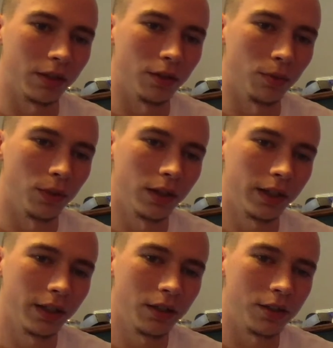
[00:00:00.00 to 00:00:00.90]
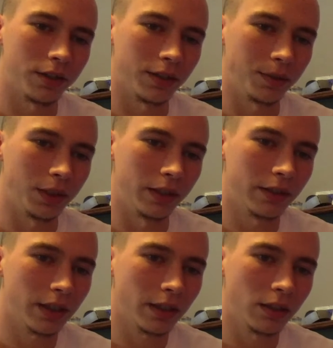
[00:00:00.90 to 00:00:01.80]
R1 again, just like we did a
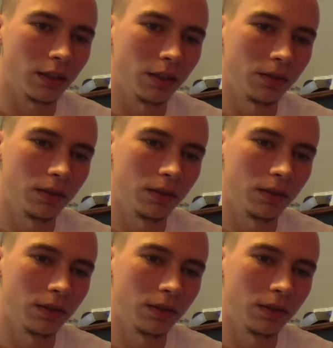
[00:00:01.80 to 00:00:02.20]
second ago.